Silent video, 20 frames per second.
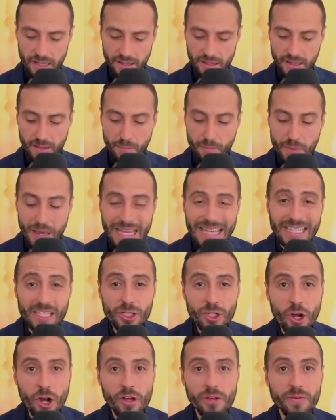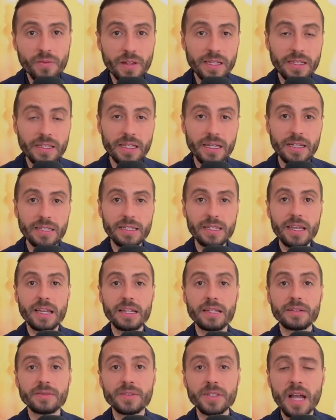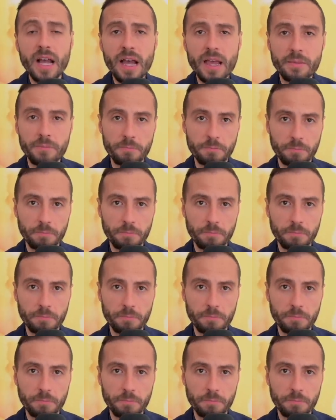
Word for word: the biggest conflict at the end of time?